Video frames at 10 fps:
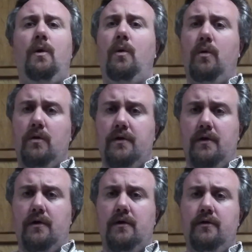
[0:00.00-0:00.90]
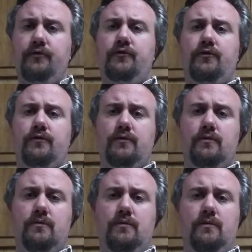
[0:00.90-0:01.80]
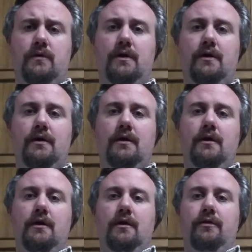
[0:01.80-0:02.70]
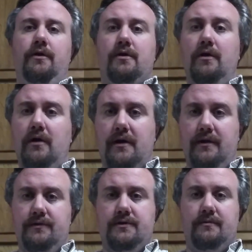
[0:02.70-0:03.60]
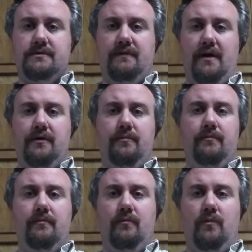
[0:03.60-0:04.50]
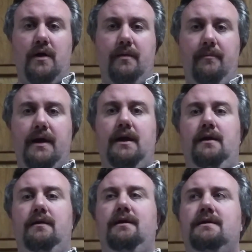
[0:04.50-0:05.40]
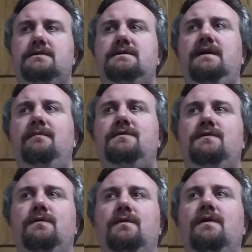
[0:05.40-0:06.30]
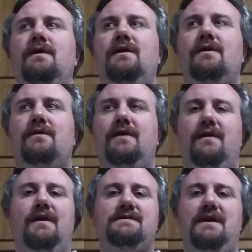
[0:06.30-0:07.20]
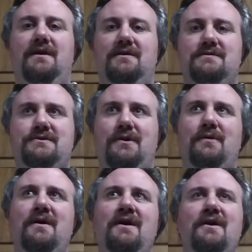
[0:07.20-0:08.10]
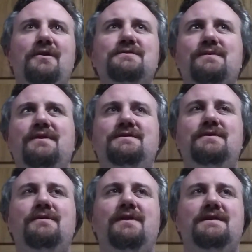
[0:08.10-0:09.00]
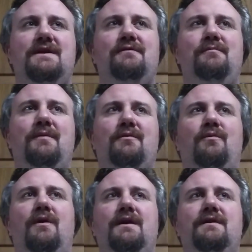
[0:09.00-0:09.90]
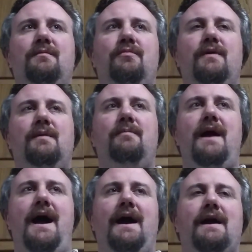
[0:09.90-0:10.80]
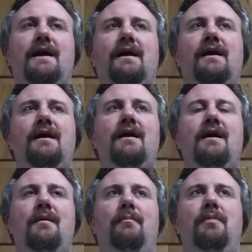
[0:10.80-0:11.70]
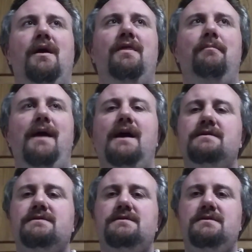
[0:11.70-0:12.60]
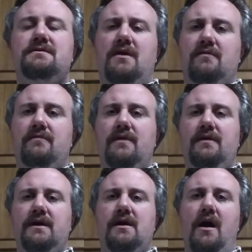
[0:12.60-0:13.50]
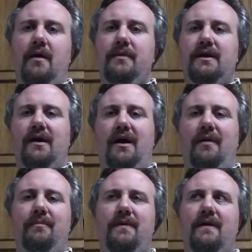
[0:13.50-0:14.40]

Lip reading: order to the cook in terms of how you want it made, and it seemed to create less errors. So those were the two things I remember wanting to bring back. But the masks are really coming up